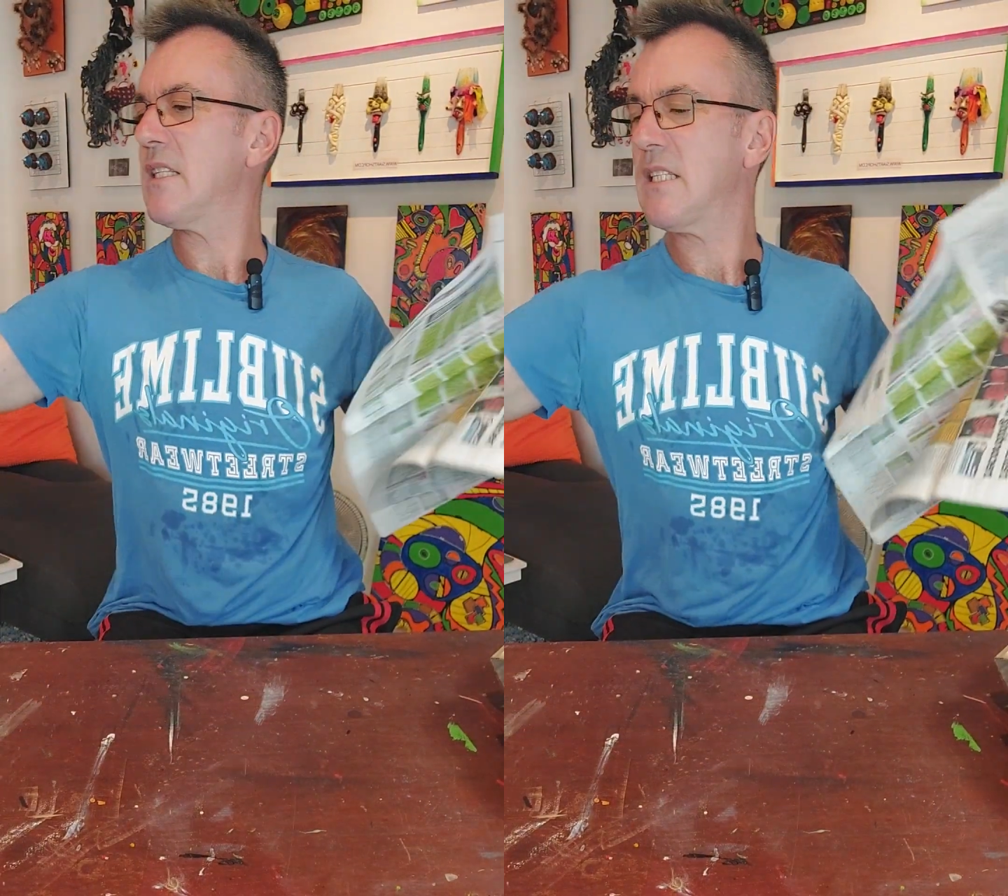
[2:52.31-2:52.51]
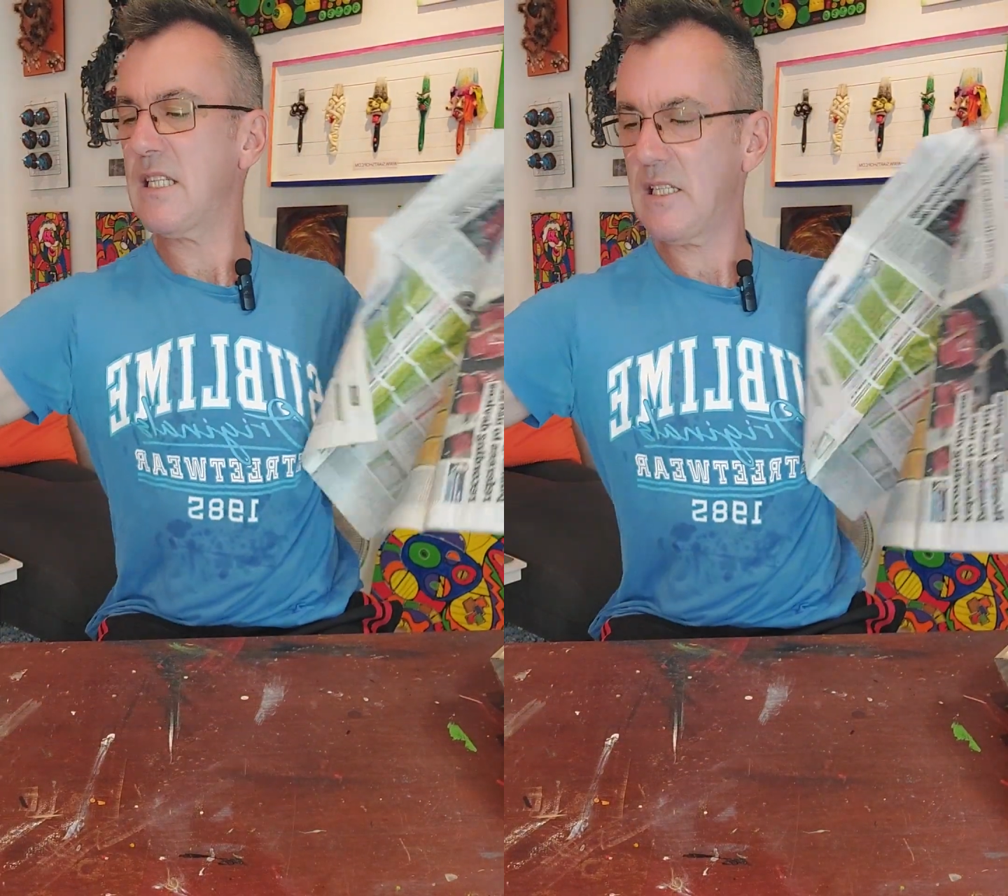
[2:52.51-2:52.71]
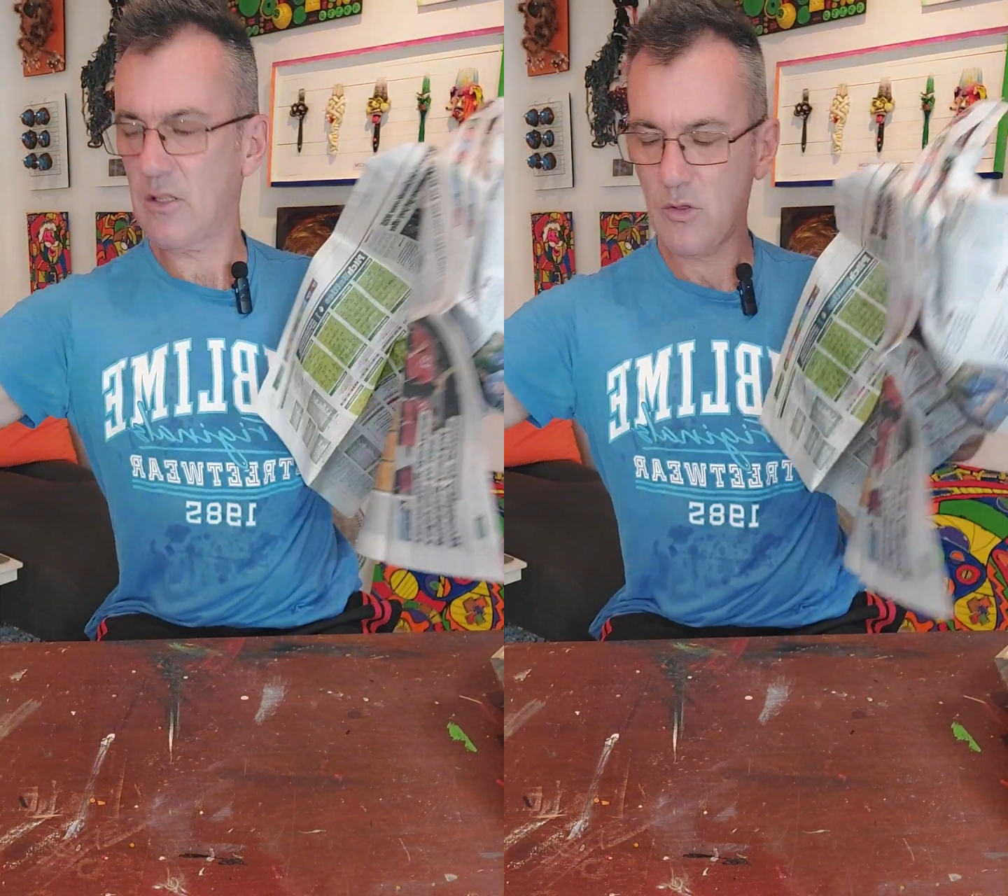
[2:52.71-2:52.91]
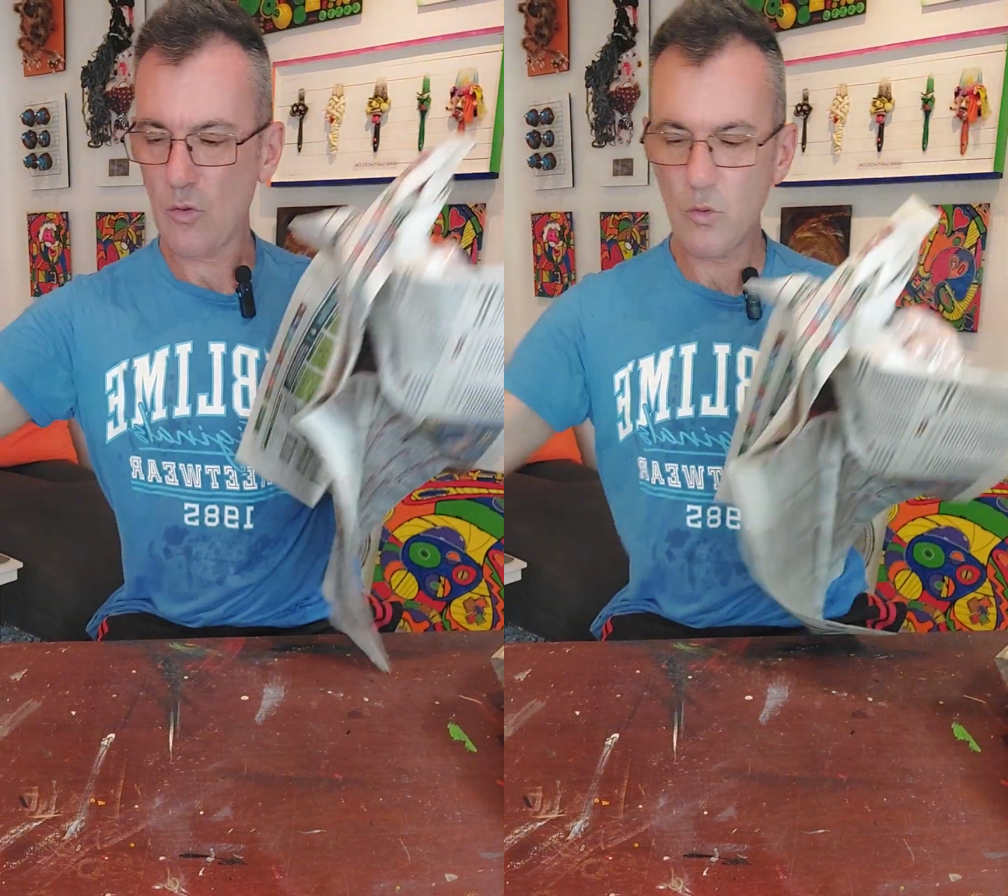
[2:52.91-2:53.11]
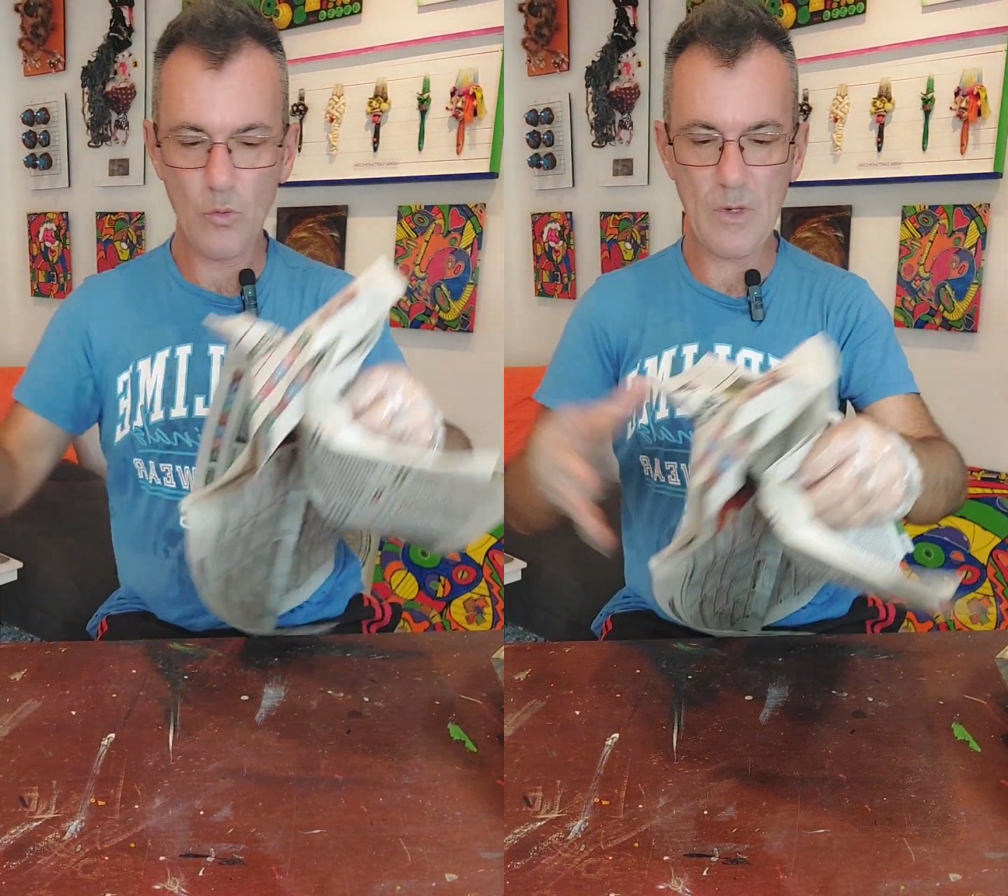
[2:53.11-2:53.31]
it's
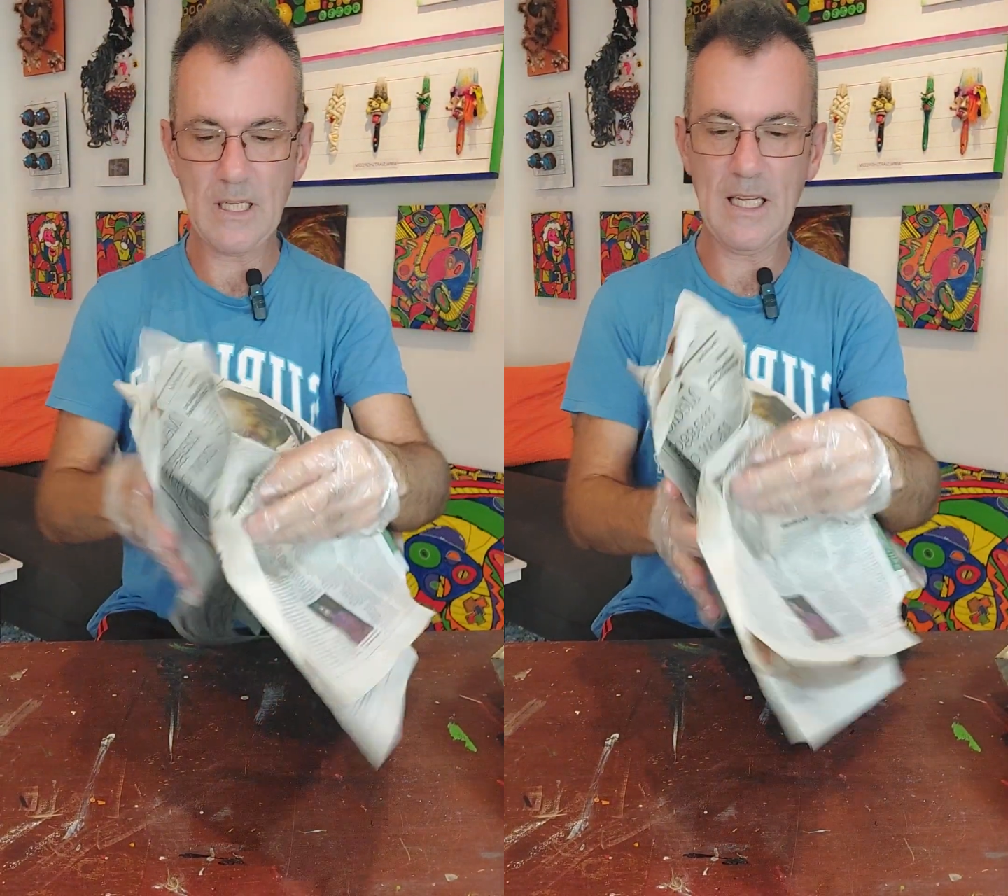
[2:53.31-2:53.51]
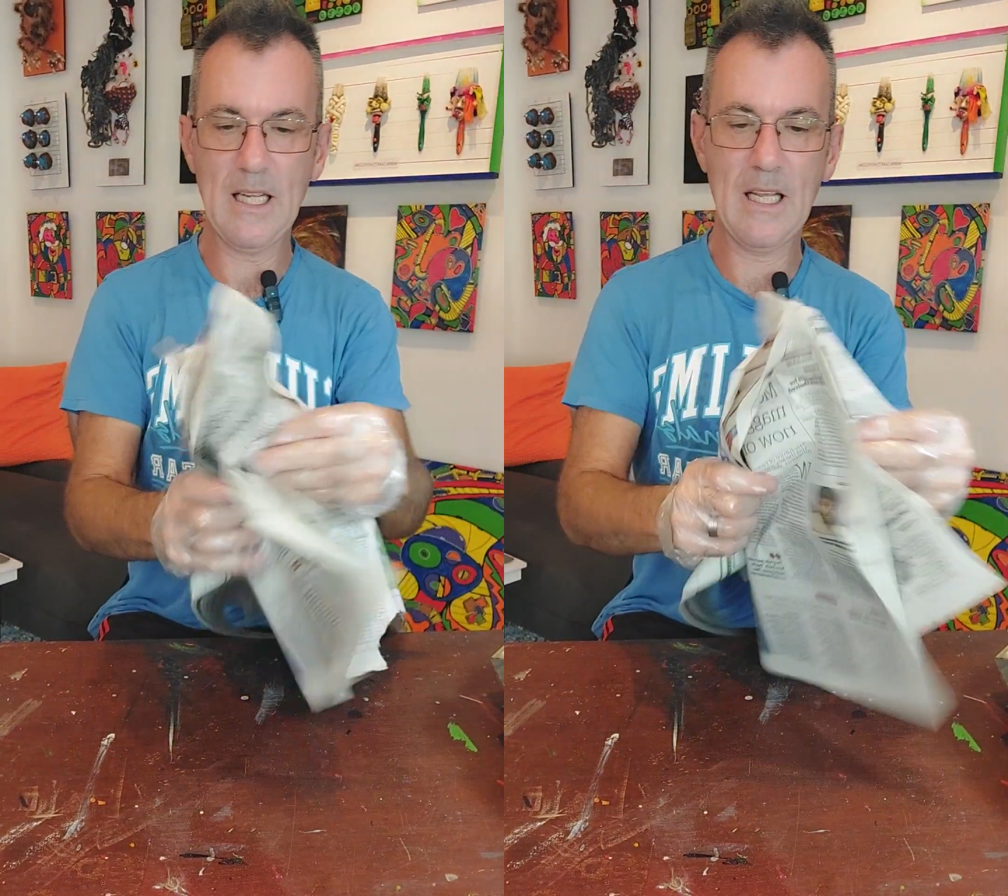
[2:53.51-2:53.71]
gone already.